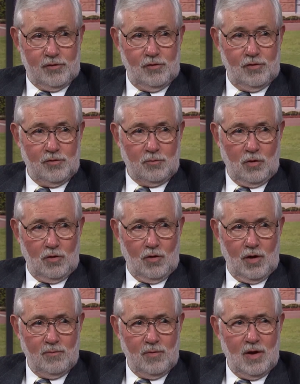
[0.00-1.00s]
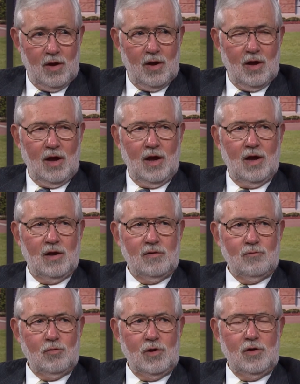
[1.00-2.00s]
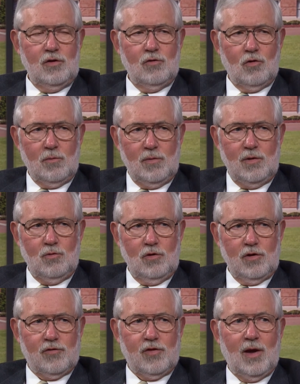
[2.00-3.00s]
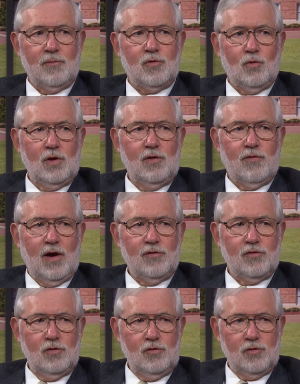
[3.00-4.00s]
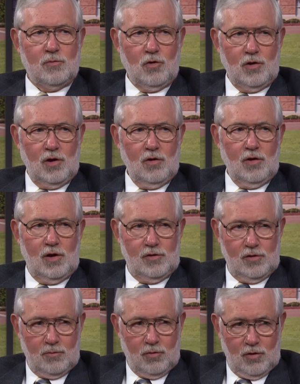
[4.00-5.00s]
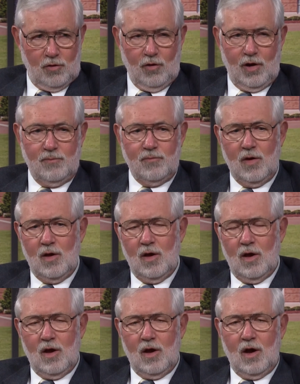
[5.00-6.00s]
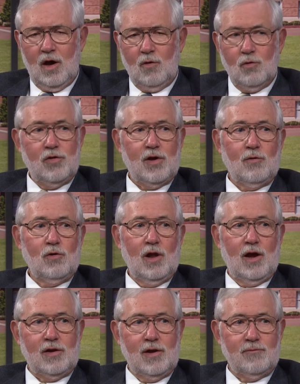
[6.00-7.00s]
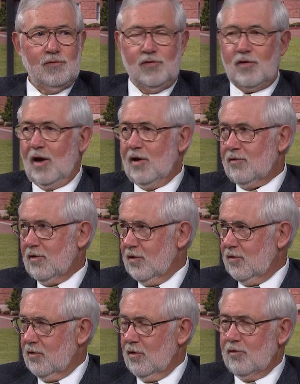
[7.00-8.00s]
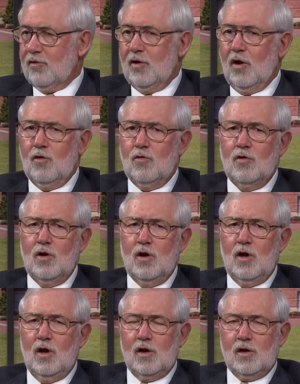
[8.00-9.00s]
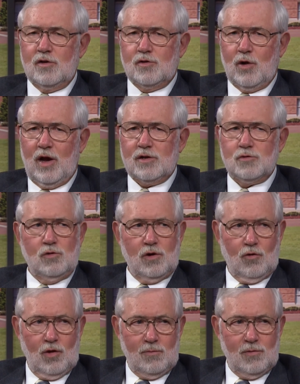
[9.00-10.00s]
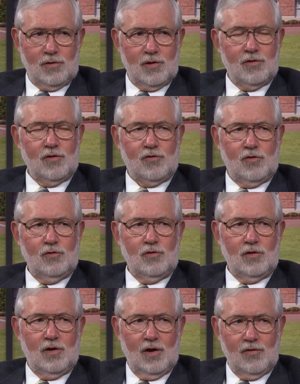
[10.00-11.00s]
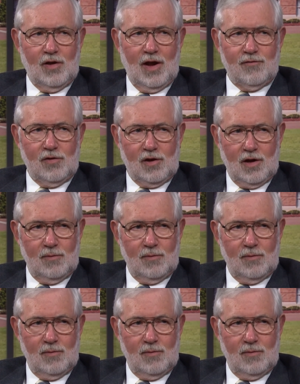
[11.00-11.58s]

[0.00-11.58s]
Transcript: to this program, and we normally will accept 25 students per year into the program. One thing I would like to emphasize is there's no contractual agreement that the student does have to